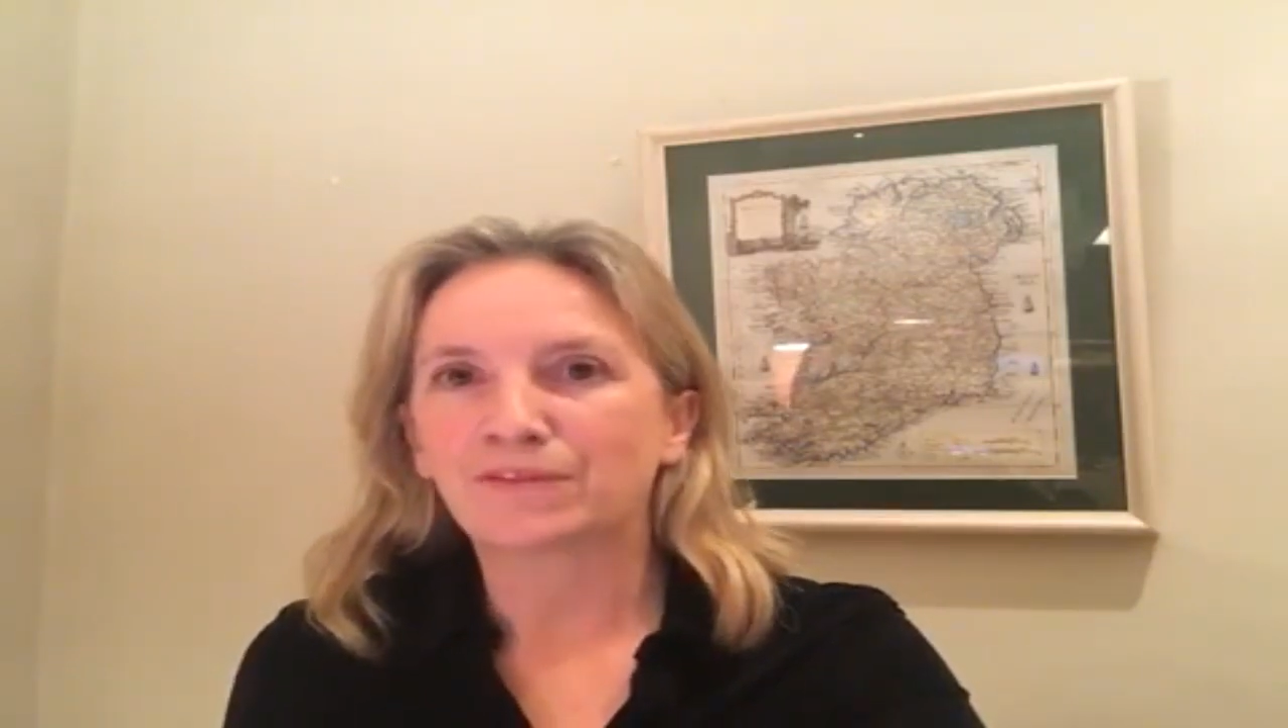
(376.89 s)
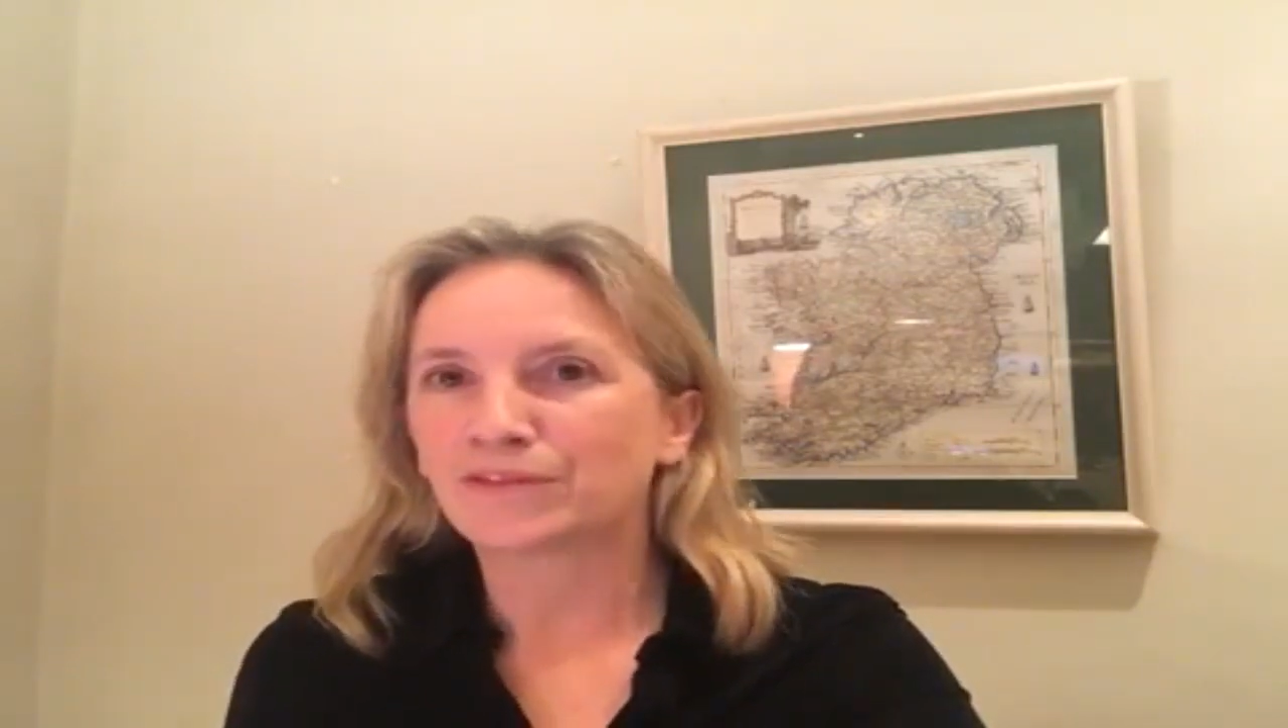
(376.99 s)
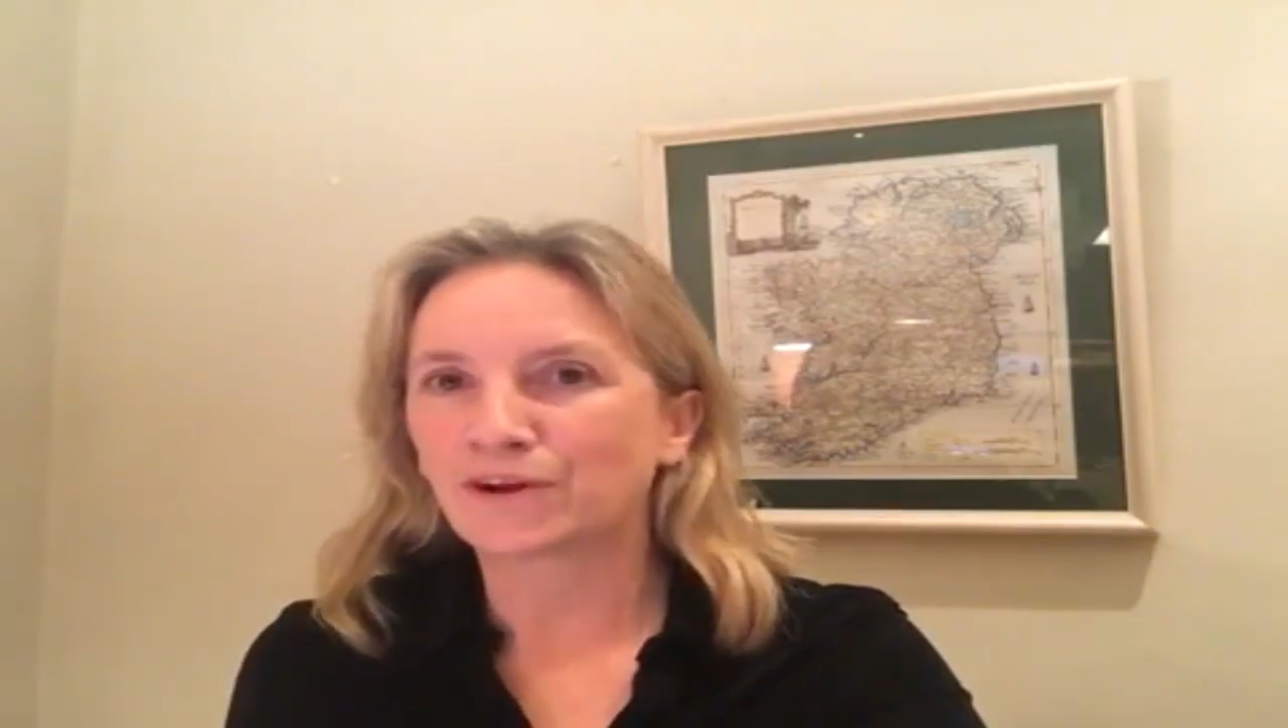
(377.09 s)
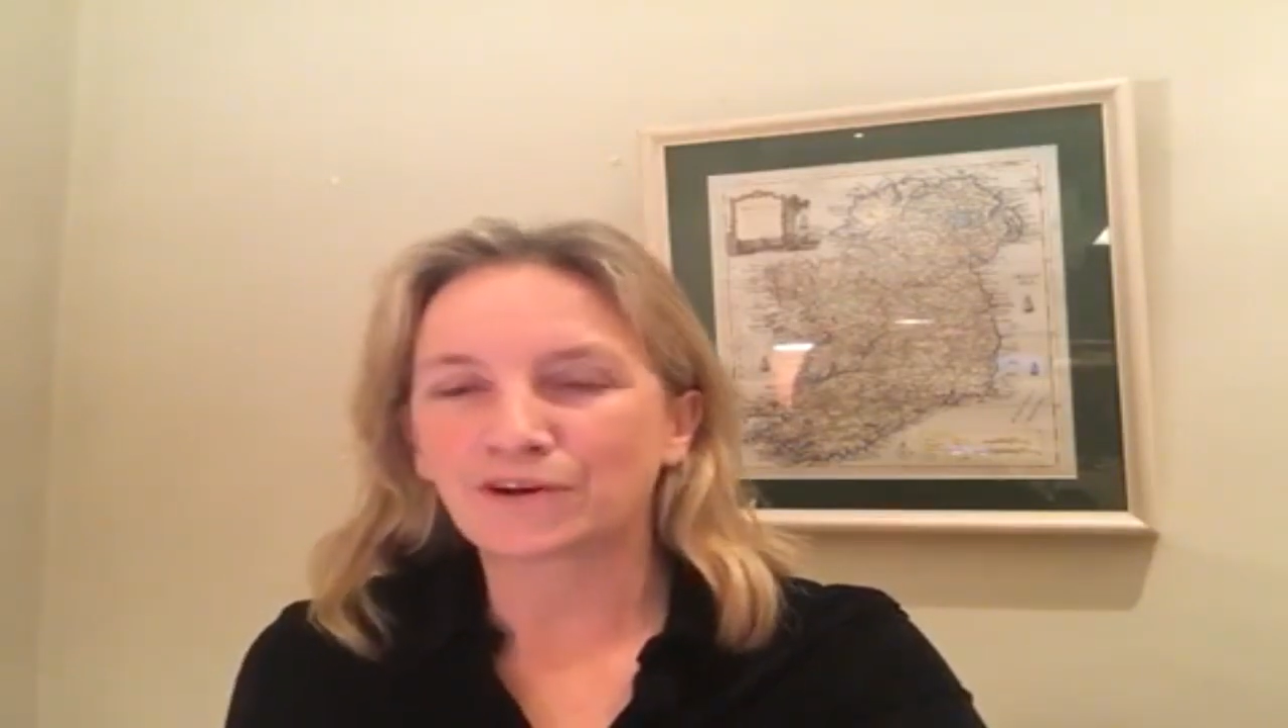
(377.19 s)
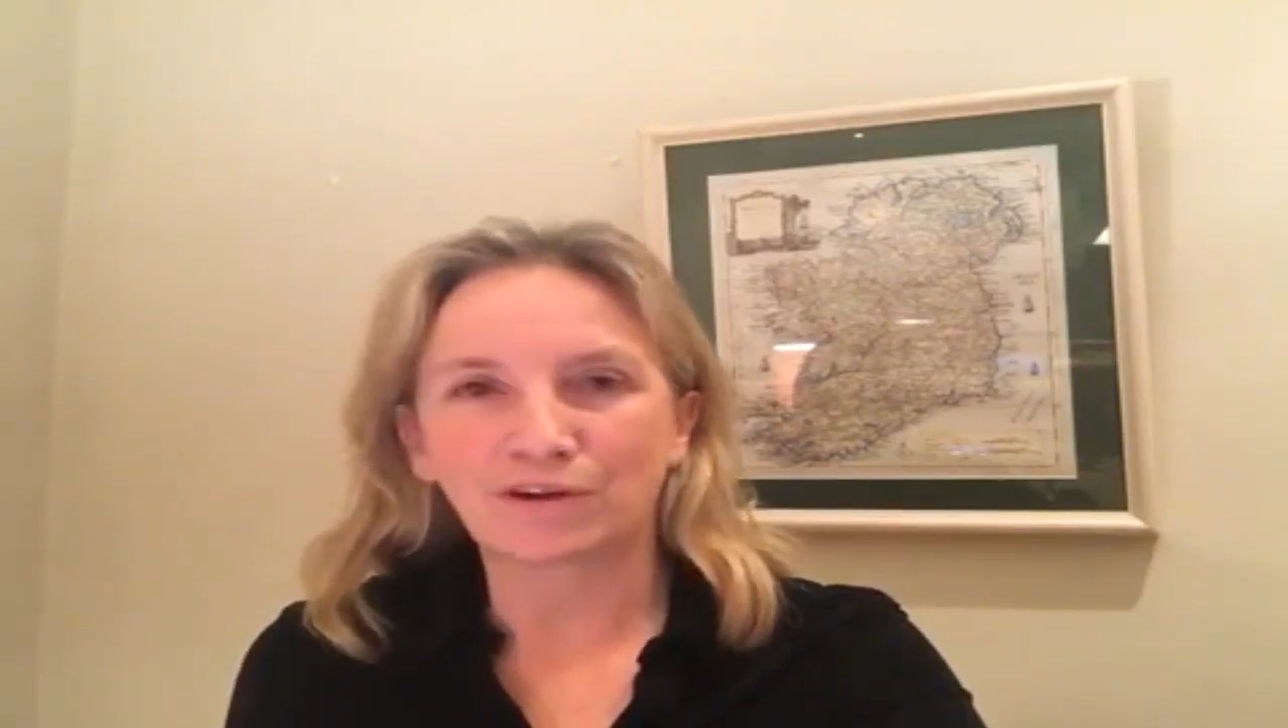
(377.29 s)

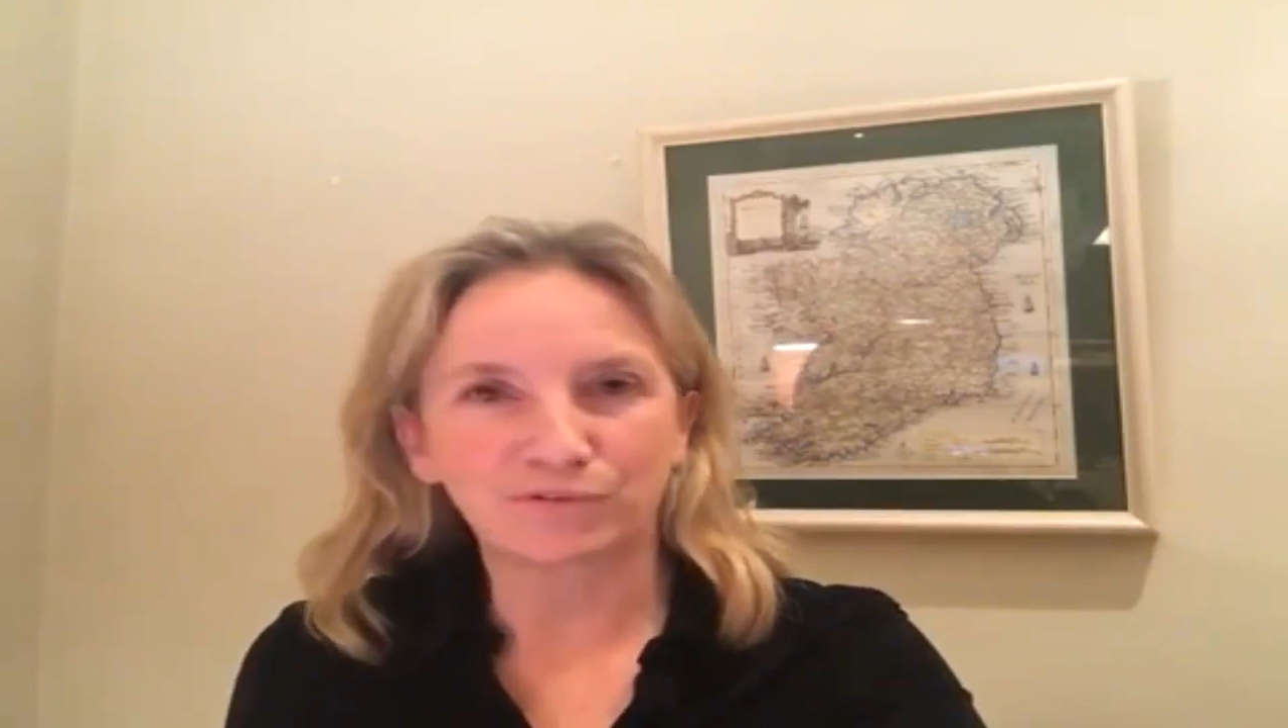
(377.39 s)
They're not